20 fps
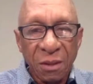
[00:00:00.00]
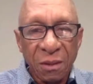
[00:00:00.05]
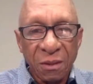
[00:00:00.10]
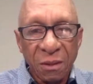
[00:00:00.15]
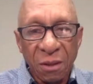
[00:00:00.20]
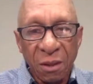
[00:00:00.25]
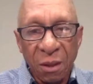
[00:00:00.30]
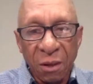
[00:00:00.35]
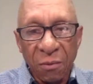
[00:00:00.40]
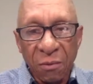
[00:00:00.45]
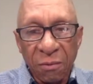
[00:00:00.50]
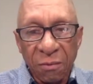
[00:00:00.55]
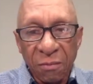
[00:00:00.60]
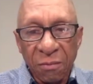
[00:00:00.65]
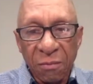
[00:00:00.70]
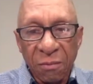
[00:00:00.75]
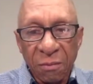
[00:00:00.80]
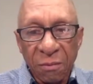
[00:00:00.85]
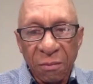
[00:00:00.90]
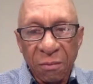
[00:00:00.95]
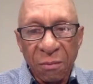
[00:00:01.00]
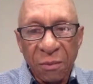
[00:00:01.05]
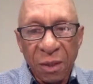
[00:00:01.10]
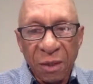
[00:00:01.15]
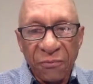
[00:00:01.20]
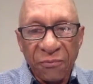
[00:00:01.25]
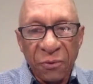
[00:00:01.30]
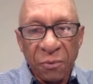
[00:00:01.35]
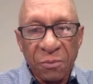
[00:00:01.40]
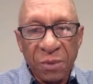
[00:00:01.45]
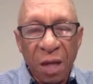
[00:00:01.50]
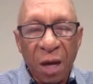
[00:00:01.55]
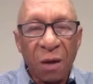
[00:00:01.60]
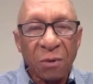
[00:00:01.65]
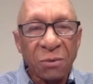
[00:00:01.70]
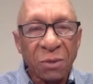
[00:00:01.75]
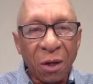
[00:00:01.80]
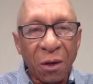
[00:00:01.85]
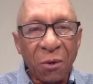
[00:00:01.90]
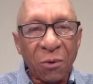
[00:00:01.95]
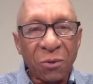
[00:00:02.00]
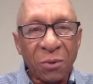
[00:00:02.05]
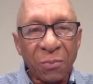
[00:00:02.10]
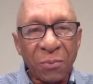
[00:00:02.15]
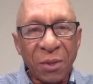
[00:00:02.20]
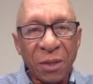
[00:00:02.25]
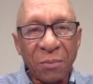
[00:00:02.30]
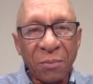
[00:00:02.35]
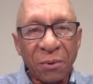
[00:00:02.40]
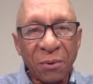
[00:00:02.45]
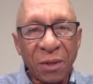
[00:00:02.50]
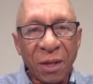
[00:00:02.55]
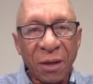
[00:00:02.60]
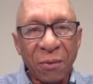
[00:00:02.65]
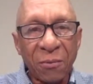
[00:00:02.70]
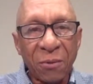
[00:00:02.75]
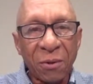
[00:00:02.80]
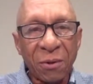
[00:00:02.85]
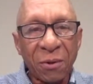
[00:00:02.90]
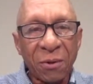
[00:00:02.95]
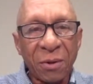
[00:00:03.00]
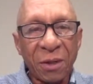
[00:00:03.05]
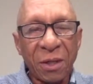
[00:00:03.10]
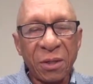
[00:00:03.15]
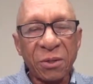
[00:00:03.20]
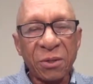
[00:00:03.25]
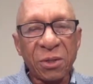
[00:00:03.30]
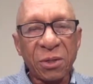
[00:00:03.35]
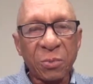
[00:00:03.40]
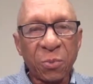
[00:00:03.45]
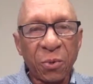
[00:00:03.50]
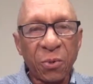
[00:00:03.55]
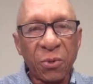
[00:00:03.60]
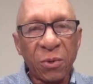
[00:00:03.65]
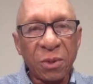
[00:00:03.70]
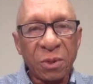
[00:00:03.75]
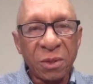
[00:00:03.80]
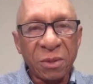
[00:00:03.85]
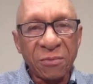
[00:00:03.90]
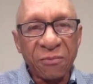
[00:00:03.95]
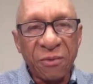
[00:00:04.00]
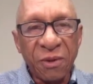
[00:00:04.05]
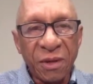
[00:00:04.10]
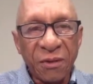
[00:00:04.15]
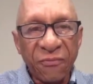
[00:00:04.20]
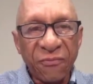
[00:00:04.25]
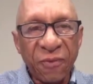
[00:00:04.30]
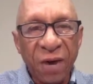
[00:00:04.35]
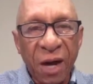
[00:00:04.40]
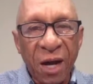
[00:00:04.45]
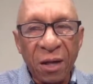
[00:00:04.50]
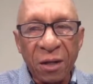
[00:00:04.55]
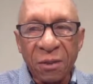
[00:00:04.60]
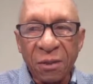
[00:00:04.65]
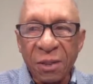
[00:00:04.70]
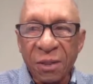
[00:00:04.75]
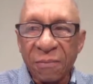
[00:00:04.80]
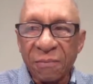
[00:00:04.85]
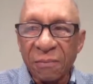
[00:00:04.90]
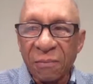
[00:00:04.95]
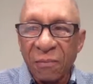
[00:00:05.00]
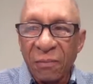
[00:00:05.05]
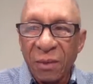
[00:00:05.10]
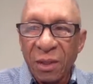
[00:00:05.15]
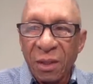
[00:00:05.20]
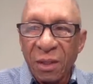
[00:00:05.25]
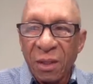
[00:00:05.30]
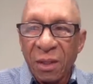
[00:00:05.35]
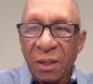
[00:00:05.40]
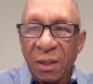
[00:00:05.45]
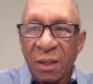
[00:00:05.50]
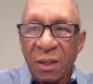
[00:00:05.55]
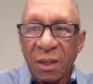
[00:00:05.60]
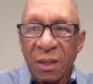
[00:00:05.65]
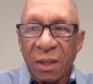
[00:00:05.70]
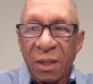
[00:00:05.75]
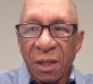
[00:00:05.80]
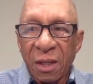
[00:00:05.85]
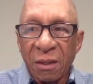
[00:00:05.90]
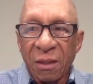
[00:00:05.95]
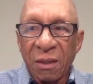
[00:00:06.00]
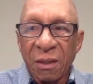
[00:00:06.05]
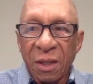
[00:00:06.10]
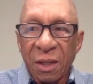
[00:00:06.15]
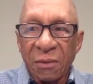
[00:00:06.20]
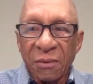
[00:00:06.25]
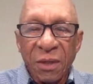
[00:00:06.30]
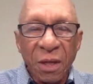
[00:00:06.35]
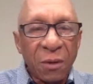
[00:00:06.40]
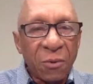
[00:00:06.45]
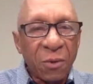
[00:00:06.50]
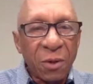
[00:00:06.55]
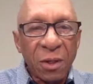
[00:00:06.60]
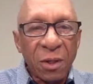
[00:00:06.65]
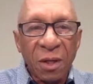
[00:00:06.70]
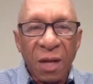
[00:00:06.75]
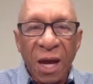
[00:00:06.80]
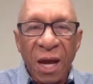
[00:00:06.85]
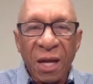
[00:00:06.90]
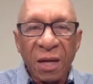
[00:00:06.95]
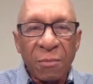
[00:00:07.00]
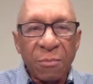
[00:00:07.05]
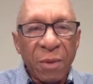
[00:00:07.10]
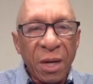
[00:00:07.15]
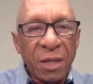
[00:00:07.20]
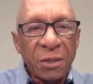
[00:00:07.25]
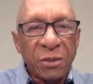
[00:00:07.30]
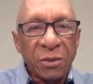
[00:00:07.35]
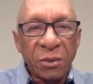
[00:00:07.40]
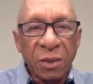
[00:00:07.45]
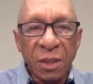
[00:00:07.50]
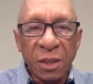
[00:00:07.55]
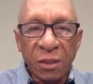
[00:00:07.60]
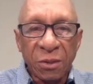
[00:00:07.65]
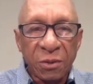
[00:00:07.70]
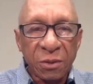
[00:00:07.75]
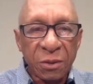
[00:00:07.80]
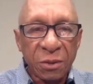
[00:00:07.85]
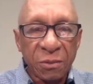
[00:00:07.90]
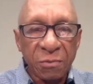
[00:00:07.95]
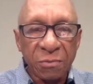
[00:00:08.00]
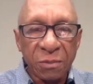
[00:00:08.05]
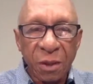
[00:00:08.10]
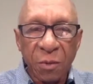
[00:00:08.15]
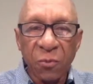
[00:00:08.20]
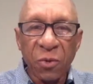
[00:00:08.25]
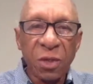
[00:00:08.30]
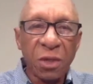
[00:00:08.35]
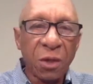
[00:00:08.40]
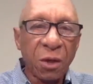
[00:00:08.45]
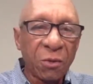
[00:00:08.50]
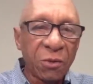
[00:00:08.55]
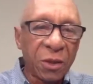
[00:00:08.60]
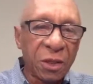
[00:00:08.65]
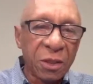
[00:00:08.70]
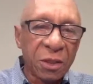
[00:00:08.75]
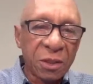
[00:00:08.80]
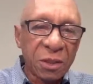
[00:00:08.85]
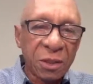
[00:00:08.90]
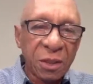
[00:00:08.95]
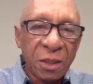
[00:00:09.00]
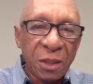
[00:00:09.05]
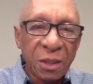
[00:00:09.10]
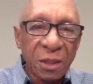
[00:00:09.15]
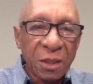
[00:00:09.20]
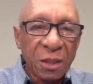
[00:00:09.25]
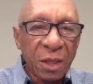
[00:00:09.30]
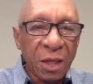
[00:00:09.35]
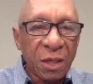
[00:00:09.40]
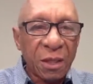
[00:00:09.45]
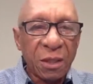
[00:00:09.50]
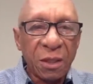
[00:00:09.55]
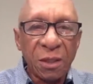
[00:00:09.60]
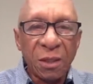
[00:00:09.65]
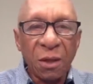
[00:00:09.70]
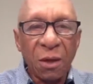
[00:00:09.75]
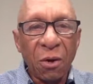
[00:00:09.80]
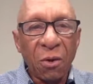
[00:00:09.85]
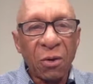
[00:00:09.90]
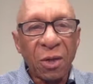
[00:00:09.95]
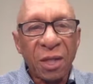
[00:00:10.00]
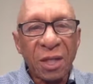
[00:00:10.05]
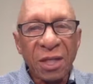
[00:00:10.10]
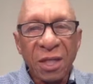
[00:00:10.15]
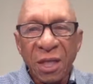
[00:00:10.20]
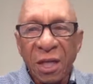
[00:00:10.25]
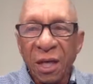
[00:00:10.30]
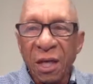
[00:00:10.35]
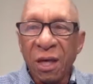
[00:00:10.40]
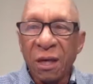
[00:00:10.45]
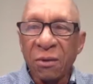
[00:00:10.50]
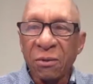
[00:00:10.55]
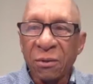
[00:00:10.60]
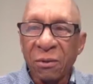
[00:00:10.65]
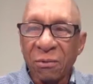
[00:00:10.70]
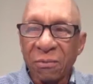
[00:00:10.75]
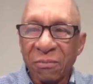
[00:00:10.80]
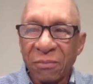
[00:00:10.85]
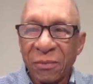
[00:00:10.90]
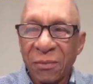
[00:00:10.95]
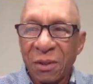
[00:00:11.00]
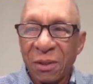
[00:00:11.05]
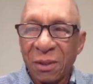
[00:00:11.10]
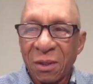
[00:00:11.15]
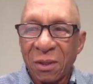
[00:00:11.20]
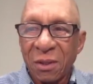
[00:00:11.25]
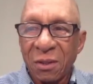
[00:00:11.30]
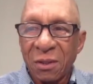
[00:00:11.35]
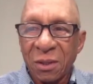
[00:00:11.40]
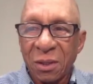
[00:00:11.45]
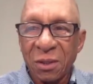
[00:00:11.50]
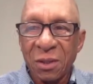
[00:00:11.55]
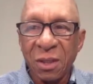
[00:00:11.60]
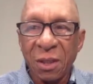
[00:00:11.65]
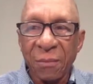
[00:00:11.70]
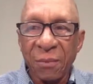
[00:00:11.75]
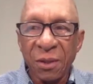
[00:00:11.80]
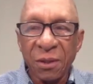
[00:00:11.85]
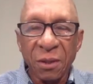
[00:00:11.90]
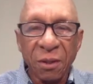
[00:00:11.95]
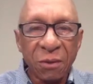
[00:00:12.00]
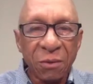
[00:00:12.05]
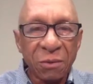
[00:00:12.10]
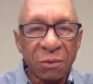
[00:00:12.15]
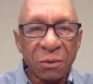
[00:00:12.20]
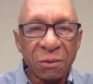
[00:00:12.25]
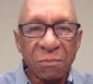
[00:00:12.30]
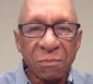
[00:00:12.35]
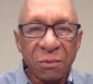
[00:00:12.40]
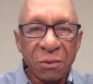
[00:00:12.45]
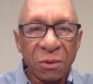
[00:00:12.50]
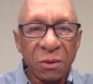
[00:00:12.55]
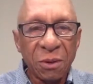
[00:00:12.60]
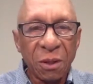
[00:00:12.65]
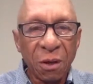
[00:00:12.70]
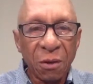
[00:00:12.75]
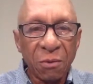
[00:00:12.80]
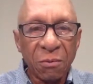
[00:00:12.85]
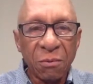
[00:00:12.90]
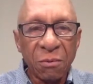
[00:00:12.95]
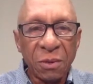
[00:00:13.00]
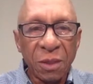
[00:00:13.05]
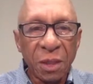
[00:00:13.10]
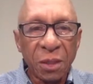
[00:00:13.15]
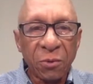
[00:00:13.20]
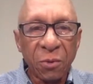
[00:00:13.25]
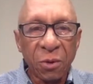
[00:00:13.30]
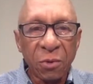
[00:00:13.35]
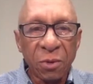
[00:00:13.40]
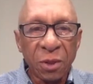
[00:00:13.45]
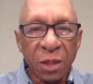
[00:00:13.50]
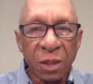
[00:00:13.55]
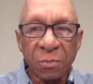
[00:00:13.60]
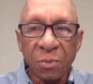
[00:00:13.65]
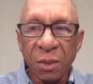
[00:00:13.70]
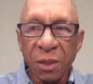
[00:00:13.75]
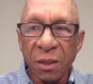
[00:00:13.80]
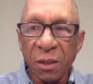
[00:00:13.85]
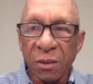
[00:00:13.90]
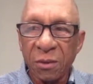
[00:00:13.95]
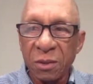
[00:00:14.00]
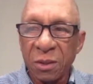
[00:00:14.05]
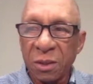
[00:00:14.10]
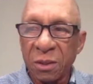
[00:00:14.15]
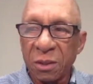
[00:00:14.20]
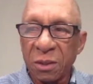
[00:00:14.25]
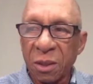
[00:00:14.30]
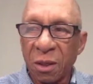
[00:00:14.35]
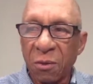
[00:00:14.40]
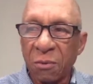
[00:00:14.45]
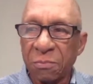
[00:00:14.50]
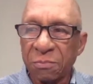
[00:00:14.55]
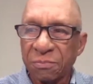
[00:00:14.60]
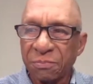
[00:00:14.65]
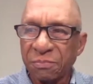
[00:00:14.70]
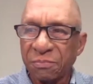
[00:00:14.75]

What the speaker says: you know, if you talk to older people that were into sports and followed it, that there were a lot of major leaguers, and we know this, that couldn't hold a candle to some of those, you know, Negro League players. And so,